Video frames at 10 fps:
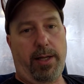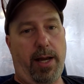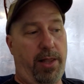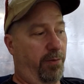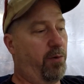
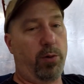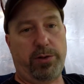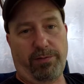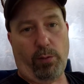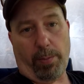and of course the
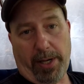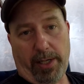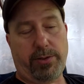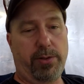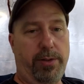floor
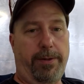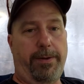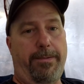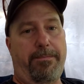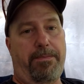pans
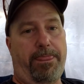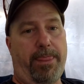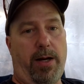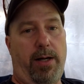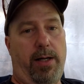
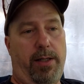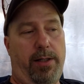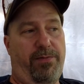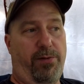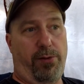
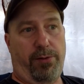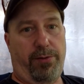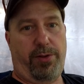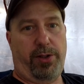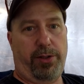for
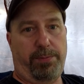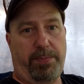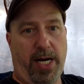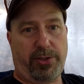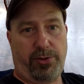the
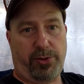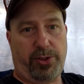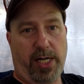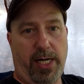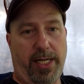passenger
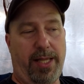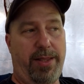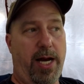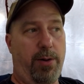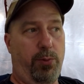side, and
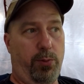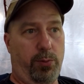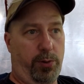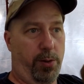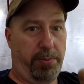that will
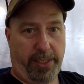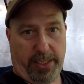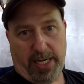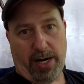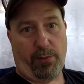complete
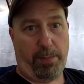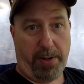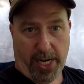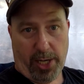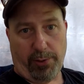that
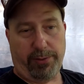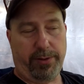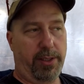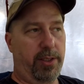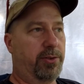repair.
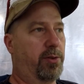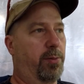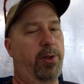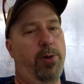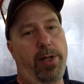So I'm
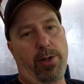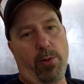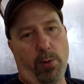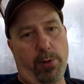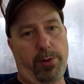going to go ahead and
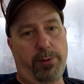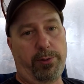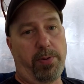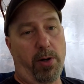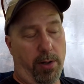order those
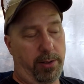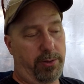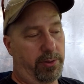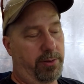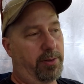
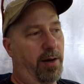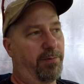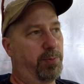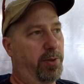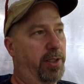parts. I've
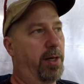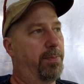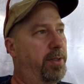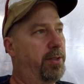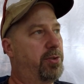split it up
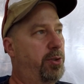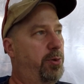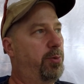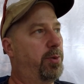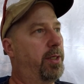into
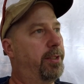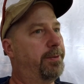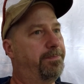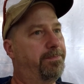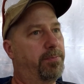
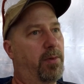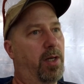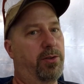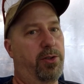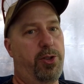
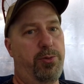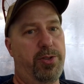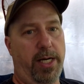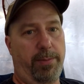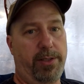two
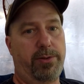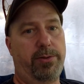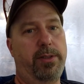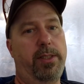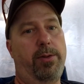segments.
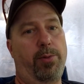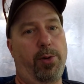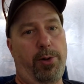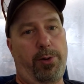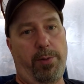We're
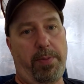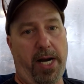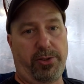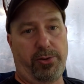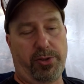going to do the
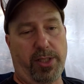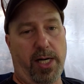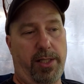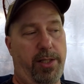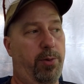passenger
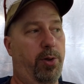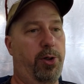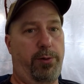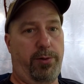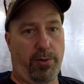side, and then we're going
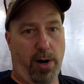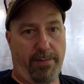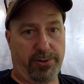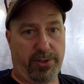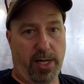to do the
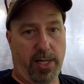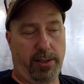driver's side.